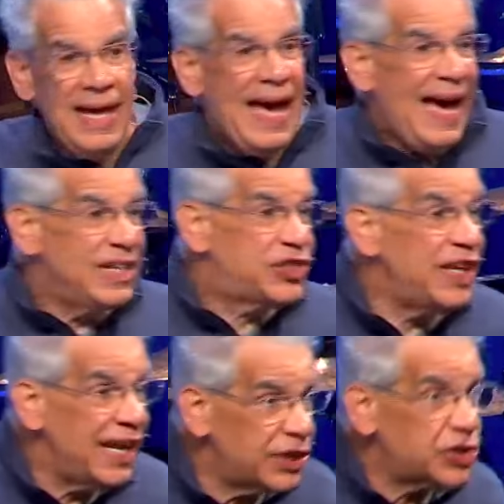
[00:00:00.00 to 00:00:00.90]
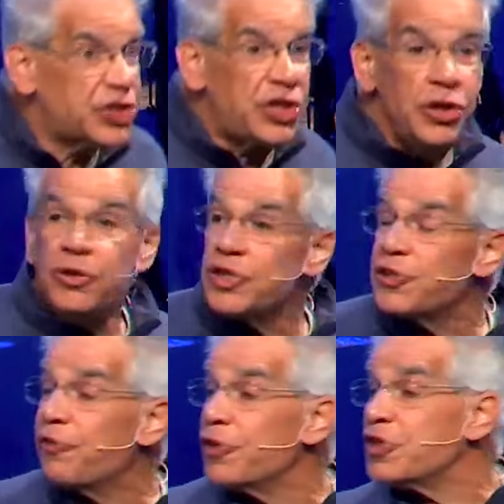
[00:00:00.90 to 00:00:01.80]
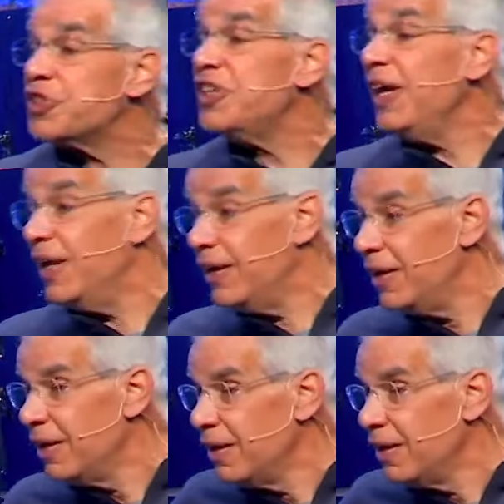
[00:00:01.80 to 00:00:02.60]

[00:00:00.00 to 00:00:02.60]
as an excuse for sin